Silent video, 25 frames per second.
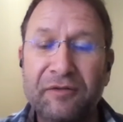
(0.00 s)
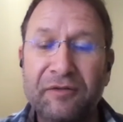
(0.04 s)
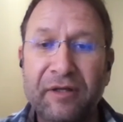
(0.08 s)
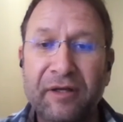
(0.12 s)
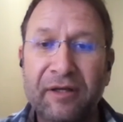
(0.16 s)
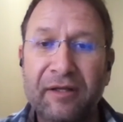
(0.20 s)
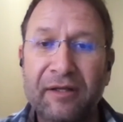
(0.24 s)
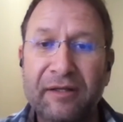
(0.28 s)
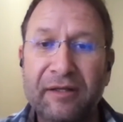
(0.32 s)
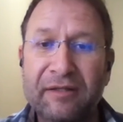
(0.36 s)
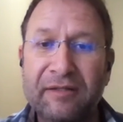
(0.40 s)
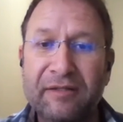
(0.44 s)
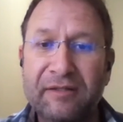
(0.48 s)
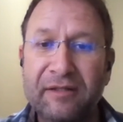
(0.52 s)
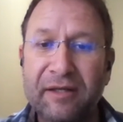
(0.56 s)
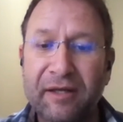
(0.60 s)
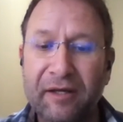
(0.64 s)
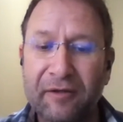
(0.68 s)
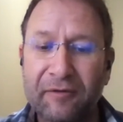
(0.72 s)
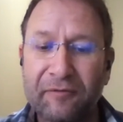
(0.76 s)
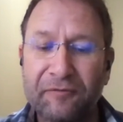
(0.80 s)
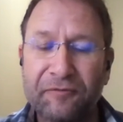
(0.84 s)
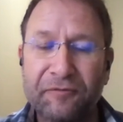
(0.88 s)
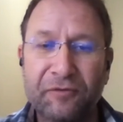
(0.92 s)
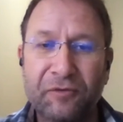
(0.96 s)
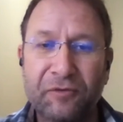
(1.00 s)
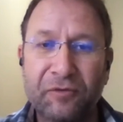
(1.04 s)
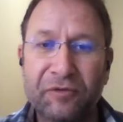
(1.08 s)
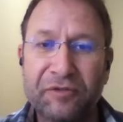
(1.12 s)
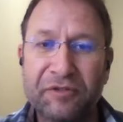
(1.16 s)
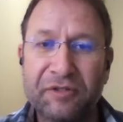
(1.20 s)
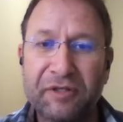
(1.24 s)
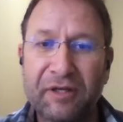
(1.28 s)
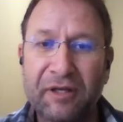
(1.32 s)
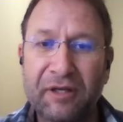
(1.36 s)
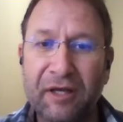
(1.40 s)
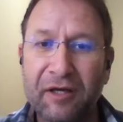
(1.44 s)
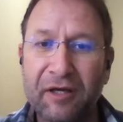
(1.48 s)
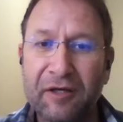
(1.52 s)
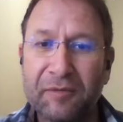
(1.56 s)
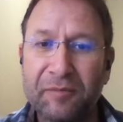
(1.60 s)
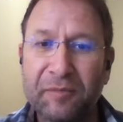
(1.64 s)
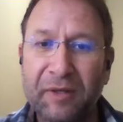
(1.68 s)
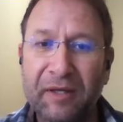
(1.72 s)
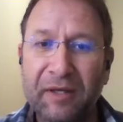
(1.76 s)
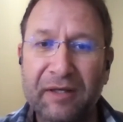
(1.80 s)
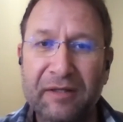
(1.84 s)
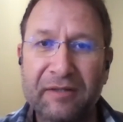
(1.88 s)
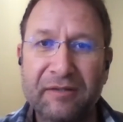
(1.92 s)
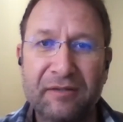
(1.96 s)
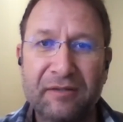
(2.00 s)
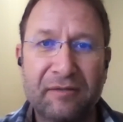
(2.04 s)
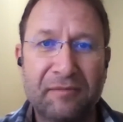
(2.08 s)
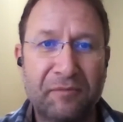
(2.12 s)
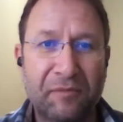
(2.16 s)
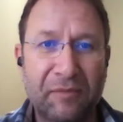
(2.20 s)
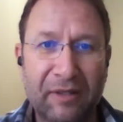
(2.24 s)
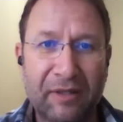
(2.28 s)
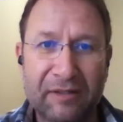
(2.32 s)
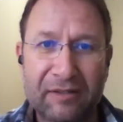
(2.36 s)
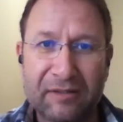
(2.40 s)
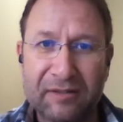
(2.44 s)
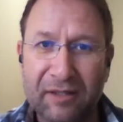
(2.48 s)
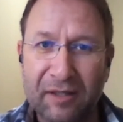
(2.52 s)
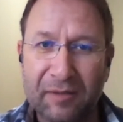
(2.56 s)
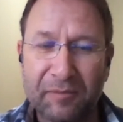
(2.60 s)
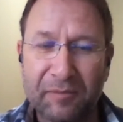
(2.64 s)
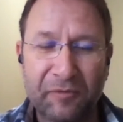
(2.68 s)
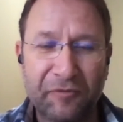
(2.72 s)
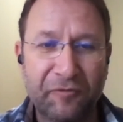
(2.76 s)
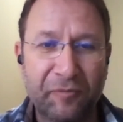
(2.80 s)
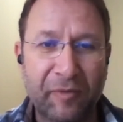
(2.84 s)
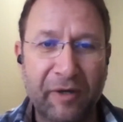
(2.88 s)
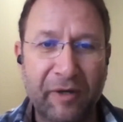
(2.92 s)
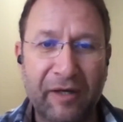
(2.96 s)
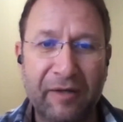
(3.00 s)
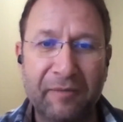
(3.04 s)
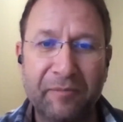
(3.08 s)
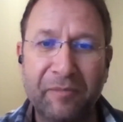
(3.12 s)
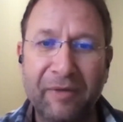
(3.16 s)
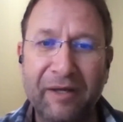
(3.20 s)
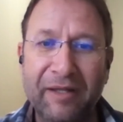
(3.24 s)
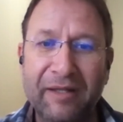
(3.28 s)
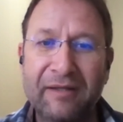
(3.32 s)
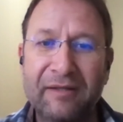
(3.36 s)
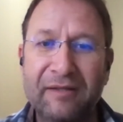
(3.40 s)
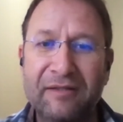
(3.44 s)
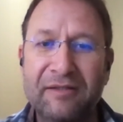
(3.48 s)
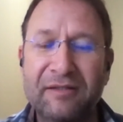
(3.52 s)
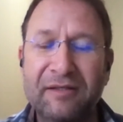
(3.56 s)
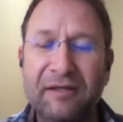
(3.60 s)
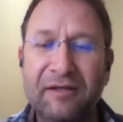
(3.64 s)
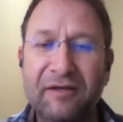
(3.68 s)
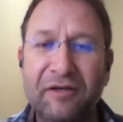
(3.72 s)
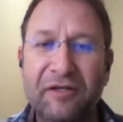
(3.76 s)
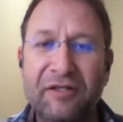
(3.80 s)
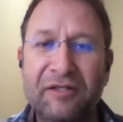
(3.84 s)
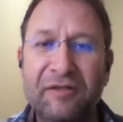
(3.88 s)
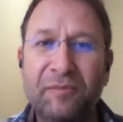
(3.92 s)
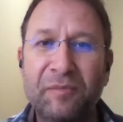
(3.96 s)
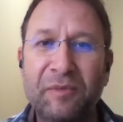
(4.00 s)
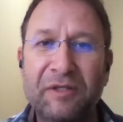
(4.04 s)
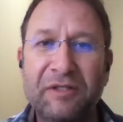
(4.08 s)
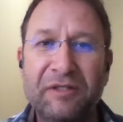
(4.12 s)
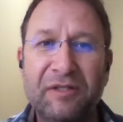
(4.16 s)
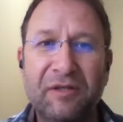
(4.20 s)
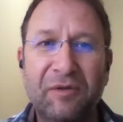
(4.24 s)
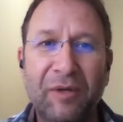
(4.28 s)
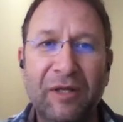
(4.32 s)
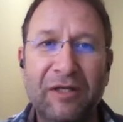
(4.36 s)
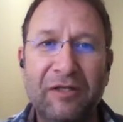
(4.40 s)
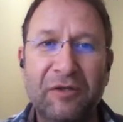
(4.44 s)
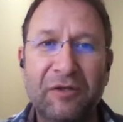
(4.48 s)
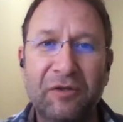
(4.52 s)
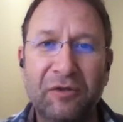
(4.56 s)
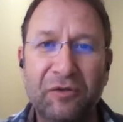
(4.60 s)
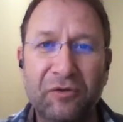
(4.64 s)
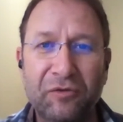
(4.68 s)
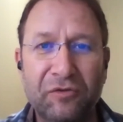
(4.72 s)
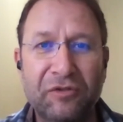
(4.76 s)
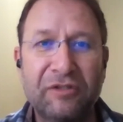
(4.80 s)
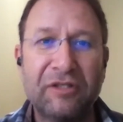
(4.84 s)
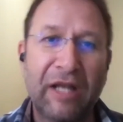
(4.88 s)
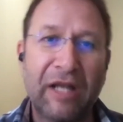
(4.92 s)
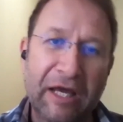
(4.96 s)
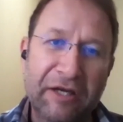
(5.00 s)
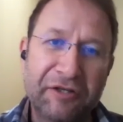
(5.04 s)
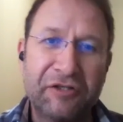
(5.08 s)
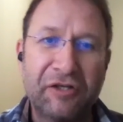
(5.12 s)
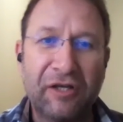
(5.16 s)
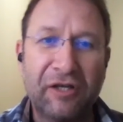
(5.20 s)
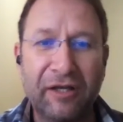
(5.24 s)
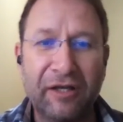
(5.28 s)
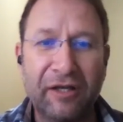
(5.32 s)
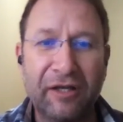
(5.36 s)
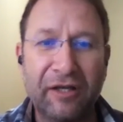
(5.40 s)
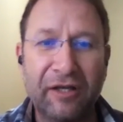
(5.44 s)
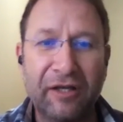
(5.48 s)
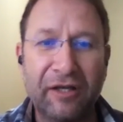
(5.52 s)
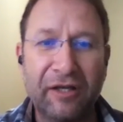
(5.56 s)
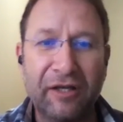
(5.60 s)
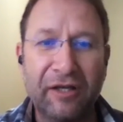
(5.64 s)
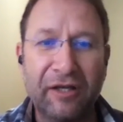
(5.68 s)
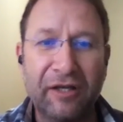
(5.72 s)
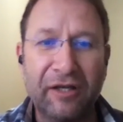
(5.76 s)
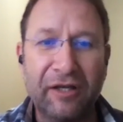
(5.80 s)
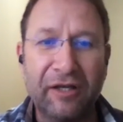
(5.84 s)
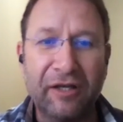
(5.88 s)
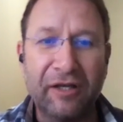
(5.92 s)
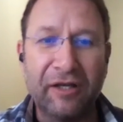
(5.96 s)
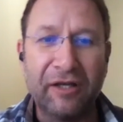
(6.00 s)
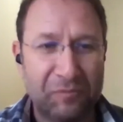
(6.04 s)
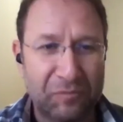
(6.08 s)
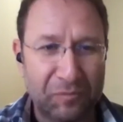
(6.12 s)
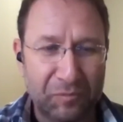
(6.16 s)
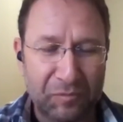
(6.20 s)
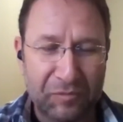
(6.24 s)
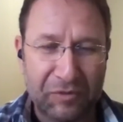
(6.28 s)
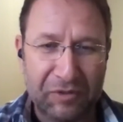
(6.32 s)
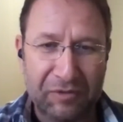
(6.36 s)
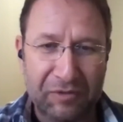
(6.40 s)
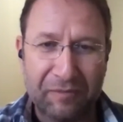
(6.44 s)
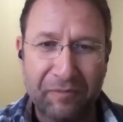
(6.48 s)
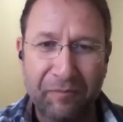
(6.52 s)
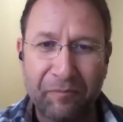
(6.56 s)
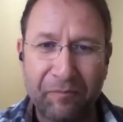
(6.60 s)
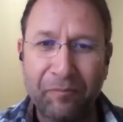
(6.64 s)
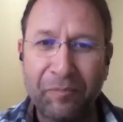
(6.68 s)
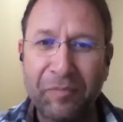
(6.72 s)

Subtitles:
hotel itself called Zenobia's. It's some of my mother's recipes that I had to use, and actually her name is Zenobia.